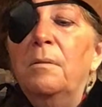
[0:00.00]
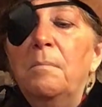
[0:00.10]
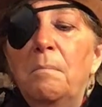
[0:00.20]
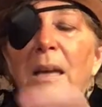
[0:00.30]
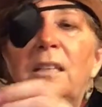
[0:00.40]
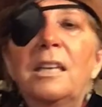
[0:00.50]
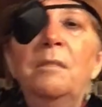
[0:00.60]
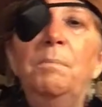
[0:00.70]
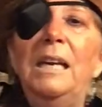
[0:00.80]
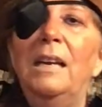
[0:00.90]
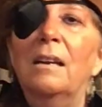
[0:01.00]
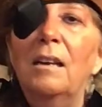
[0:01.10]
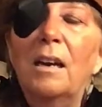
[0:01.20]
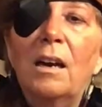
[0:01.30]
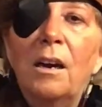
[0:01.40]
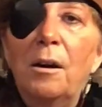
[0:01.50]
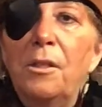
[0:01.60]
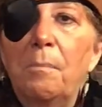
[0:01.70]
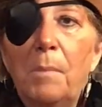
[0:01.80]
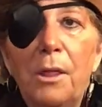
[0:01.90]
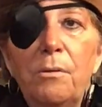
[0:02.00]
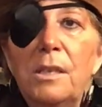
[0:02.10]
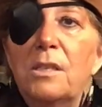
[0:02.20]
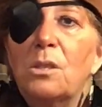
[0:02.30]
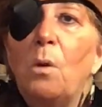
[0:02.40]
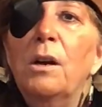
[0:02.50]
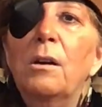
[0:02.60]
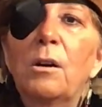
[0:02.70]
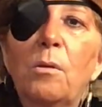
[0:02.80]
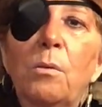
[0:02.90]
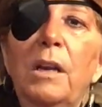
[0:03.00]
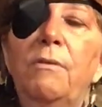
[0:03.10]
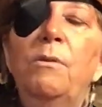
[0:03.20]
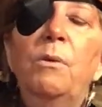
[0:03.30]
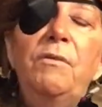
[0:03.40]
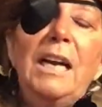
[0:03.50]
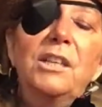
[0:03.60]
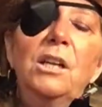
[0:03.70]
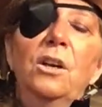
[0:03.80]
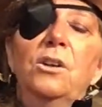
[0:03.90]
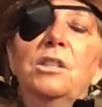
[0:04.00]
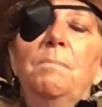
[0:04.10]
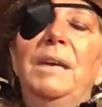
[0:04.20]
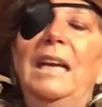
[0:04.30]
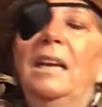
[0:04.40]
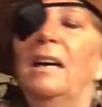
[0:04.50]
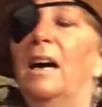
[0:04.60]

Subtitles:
men can be the mothering sort. We've got to learn to be